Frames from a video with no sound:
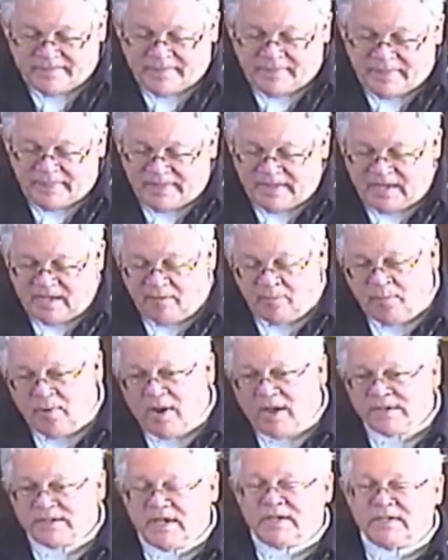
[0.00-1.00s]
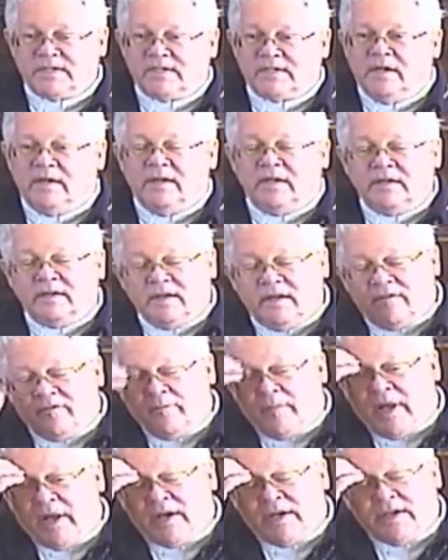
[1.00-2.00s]
The process of
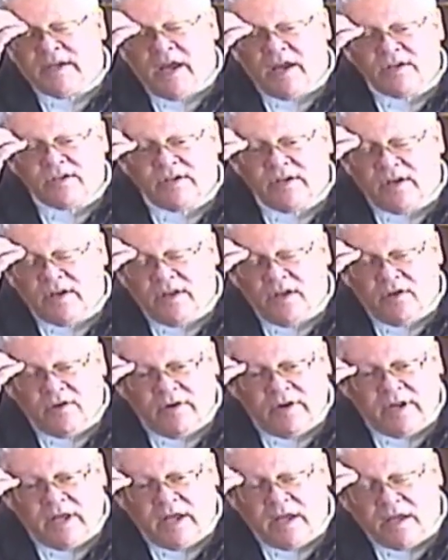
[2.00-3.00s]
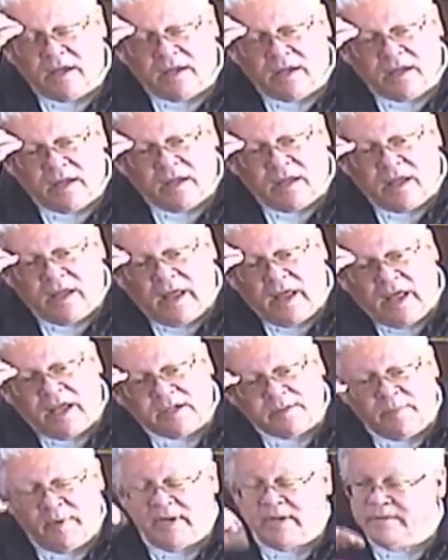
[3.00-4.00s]
meditation and unity
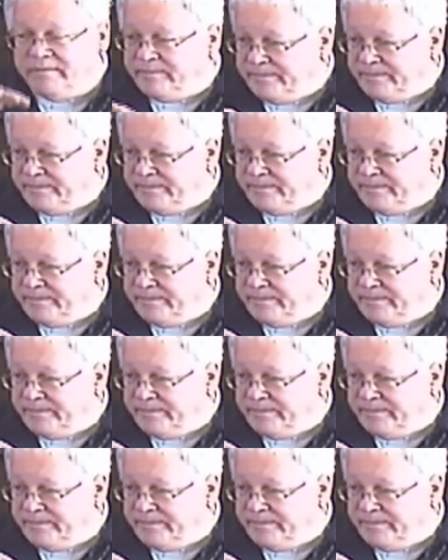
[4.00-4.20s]
has been